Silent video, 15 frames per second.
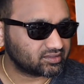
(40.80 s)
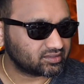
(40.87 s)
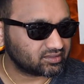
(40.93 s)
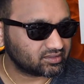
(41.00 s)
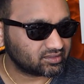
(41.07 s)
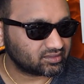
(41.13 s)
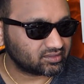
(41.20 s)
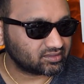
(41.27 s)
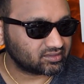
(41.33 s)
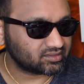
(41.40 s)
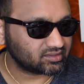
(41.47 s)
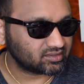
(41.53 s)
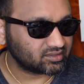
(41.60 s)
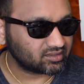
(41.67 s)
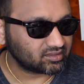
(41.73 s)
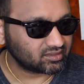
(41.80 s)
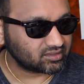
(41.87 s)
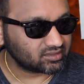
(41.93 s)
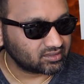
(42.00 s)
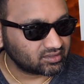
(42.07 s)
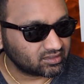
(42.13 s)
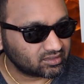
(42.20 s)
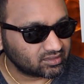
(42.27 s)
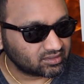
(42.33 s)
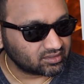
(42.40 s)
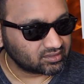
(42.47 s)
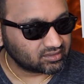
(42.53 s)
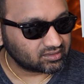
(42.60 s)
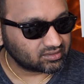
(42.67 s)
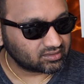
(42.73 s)

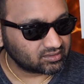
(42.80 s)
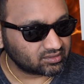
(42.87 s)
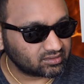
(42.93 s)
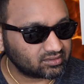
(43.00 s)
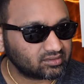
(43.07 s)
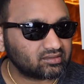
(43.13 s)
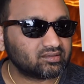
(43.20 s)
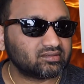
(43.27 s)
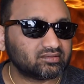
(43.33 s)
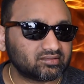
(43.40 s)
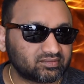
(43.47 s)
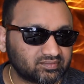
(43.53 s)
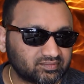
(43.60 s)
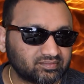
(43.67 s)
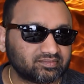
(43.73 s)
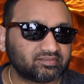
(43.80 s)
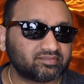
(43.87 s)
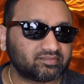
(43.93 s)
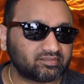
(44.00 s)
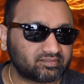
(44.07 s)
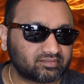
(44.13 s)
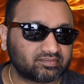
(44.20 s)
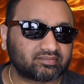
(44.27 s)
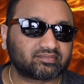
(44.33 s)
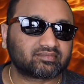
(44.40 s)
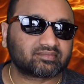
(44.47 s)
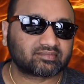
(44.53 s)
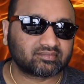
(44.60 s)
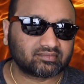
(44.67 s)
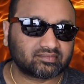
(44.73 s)

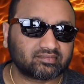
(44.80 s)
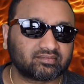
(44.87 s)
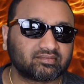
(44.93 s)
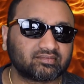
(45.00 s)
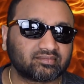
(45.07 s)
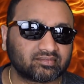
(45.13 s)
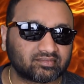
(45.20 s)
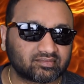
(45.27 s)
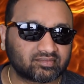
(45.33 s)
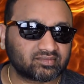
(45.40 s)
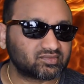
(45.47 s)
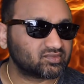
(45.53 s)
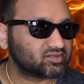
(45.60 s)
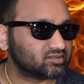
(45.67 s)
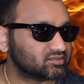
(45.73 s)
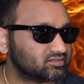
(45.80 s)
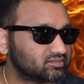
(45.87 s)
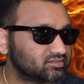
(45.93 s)
(silent)